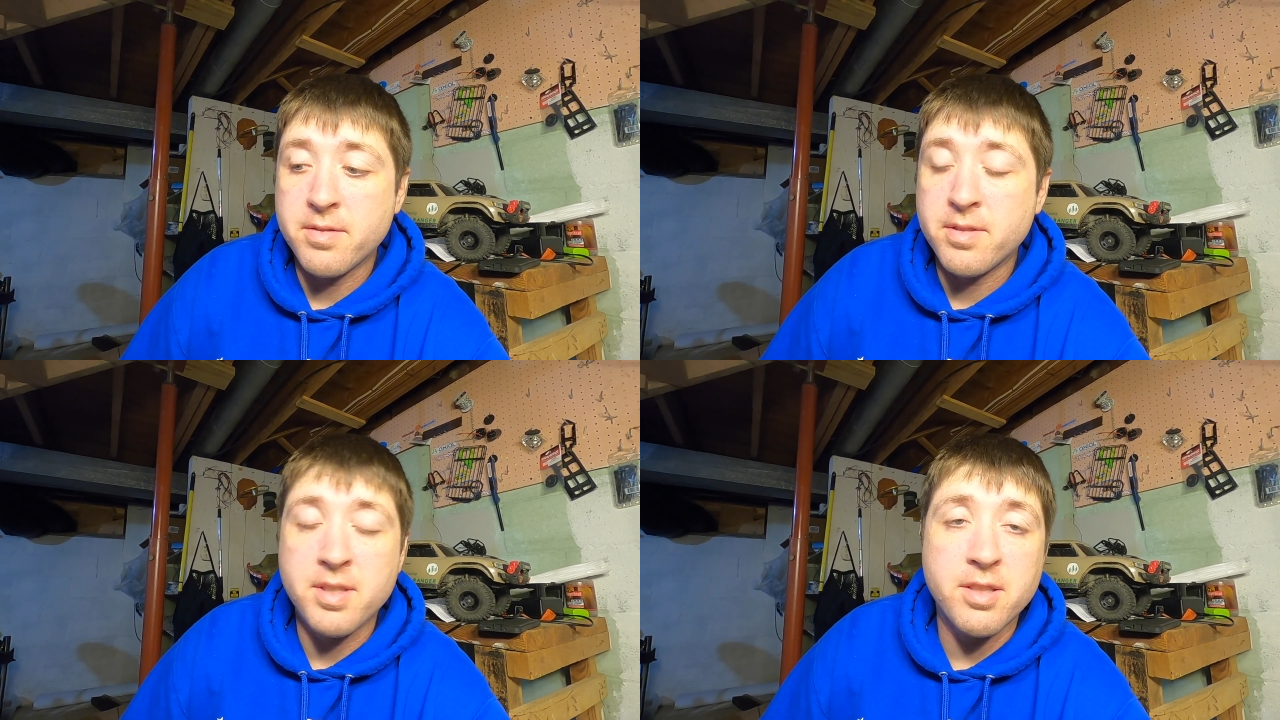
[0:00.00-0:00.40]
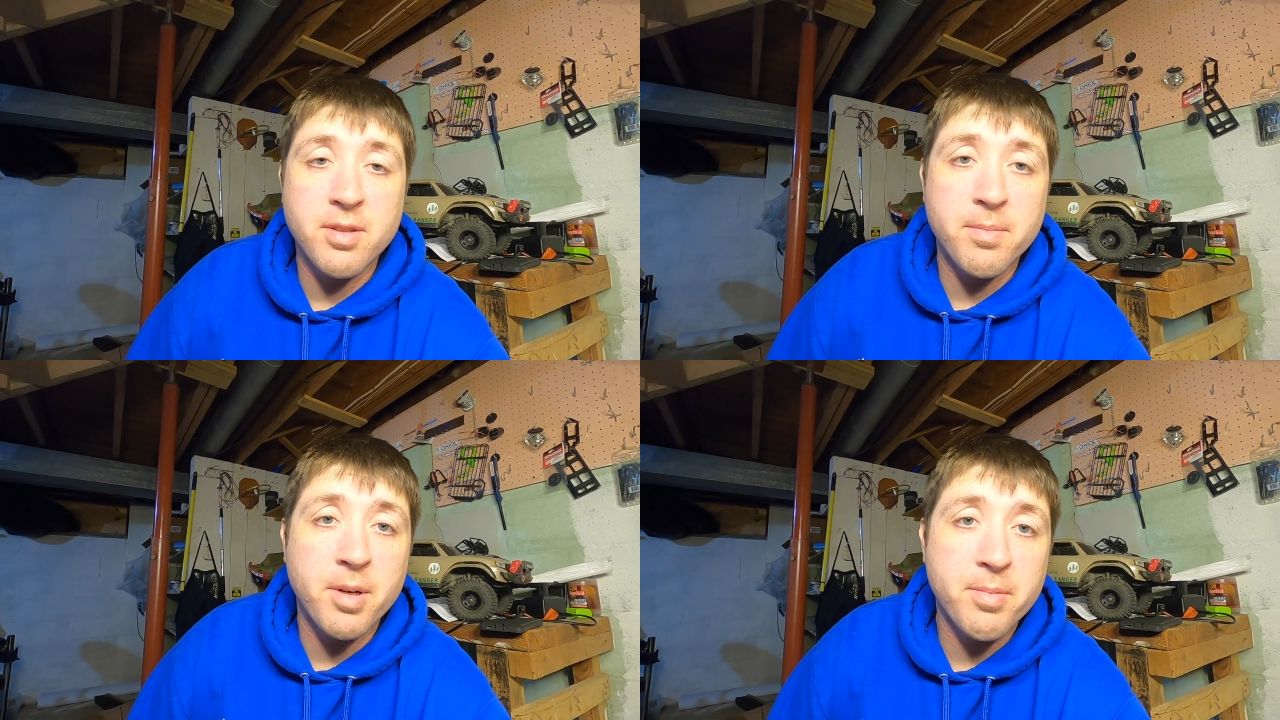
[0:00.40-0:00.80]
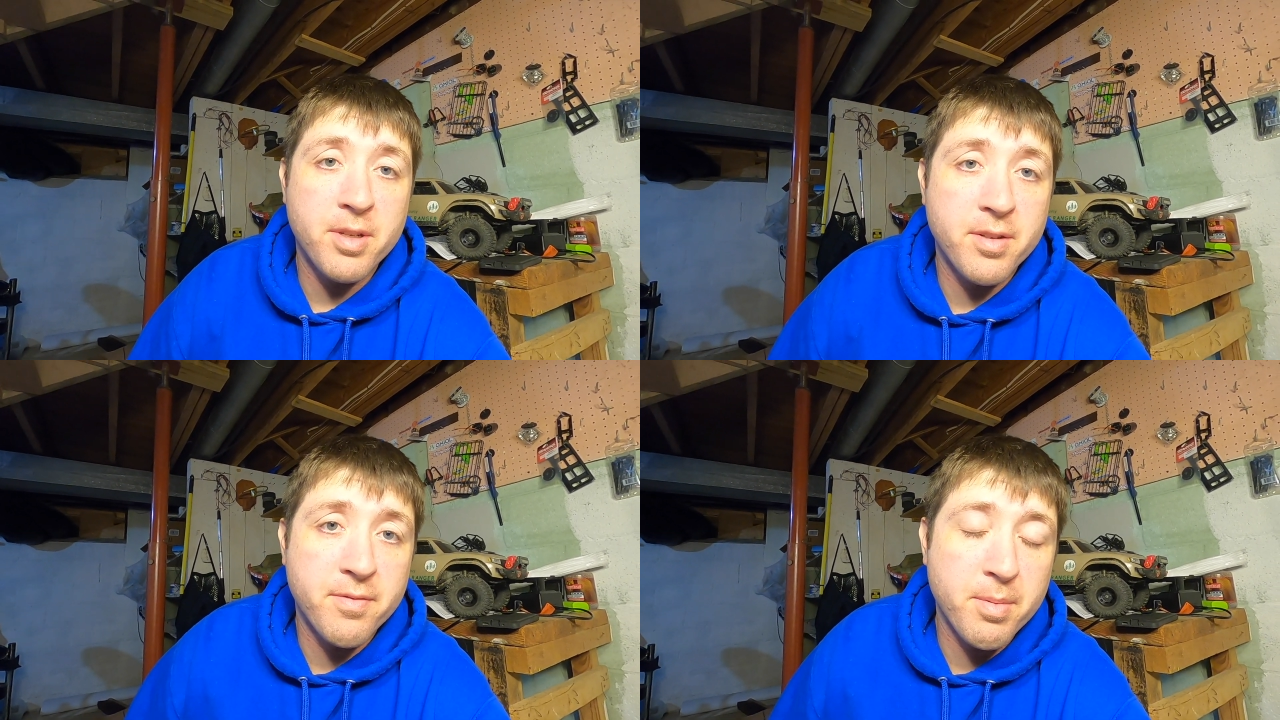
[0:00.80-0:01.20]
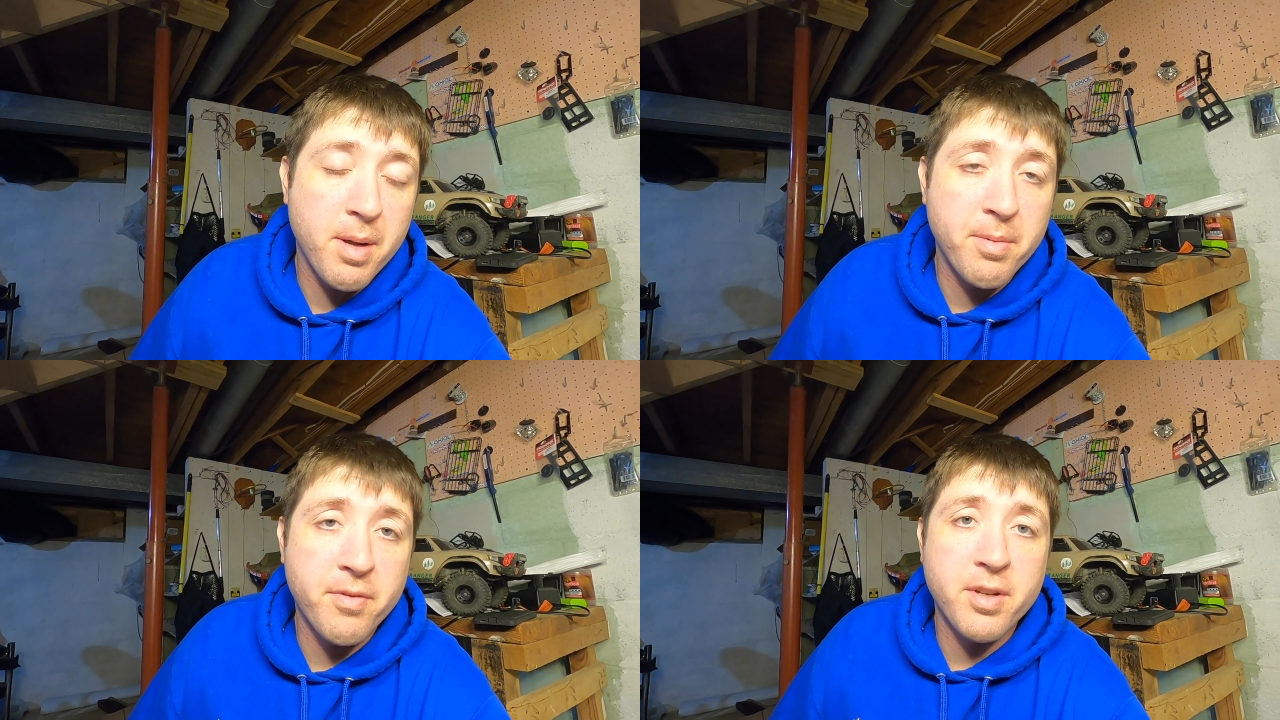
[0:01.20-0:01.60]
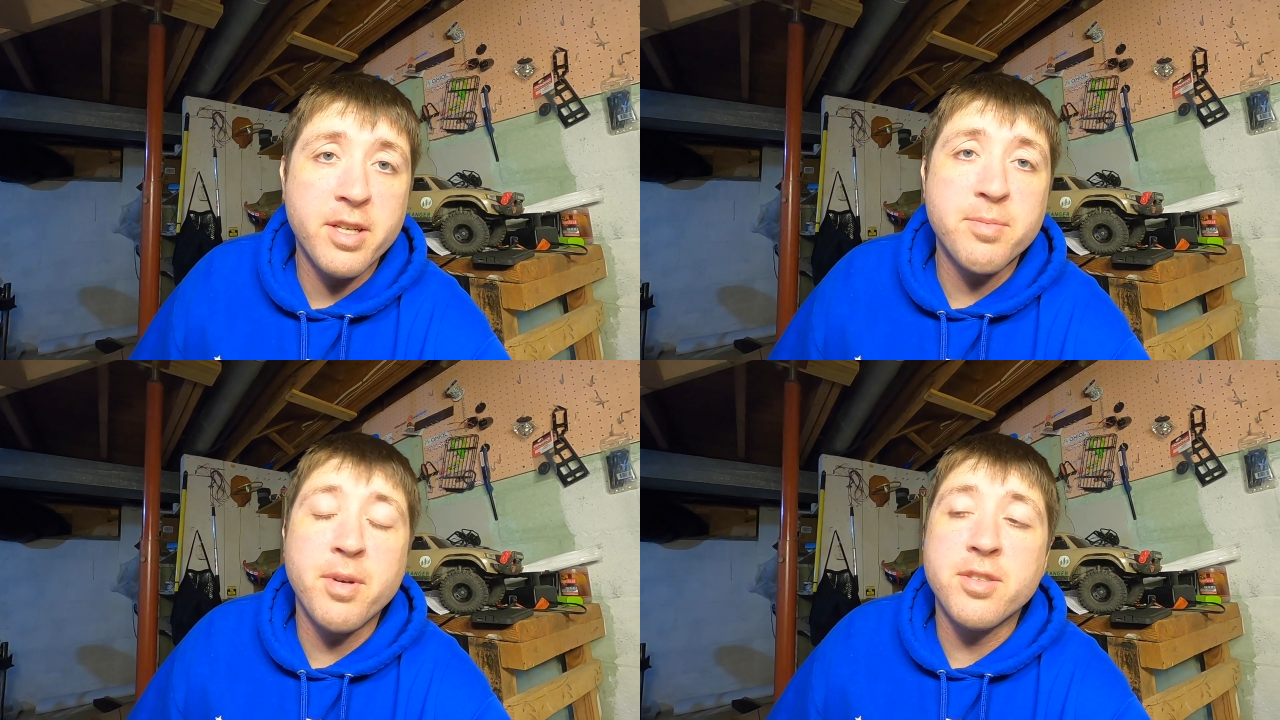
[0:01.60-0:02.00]
set something up here for
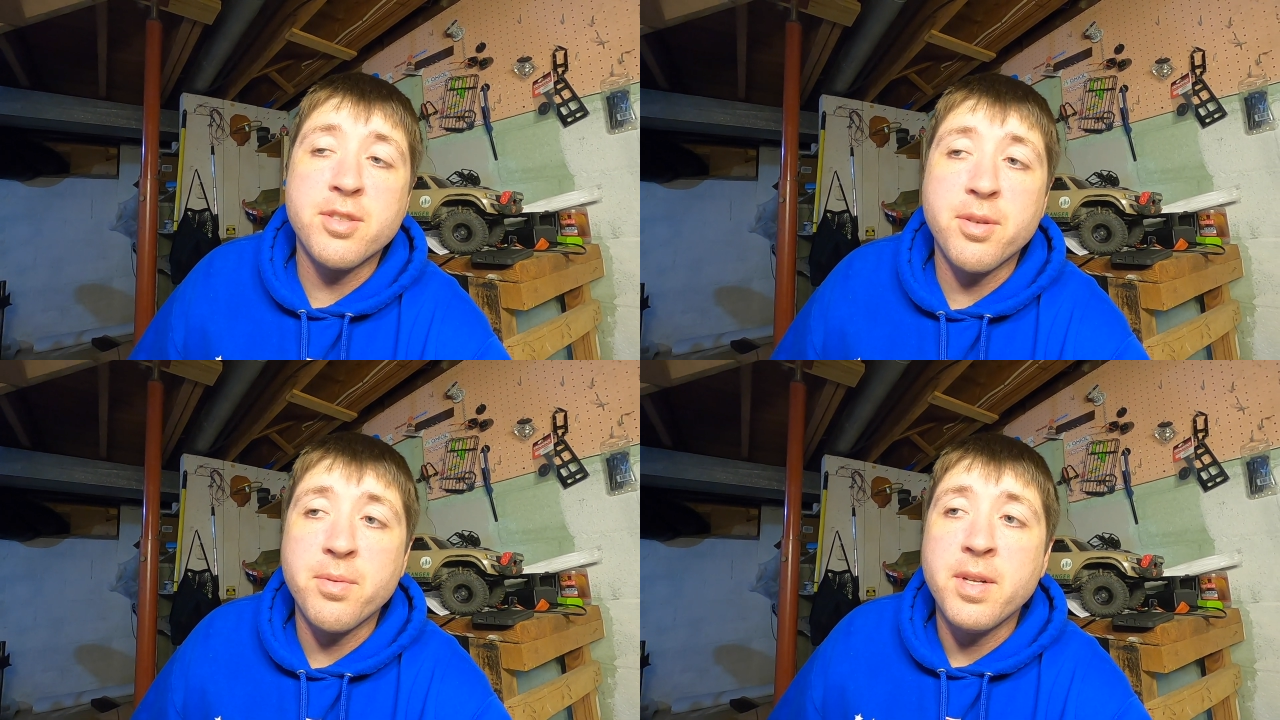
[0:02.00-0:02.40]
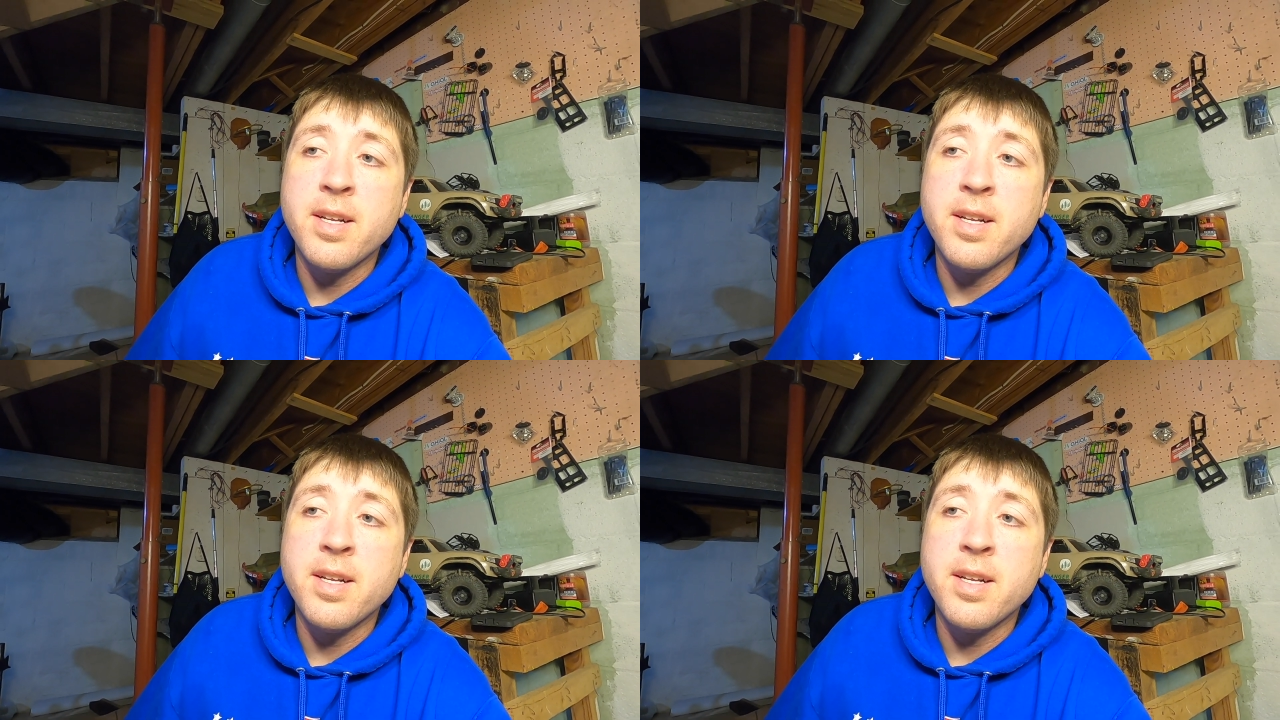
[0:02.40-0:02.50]
next month. So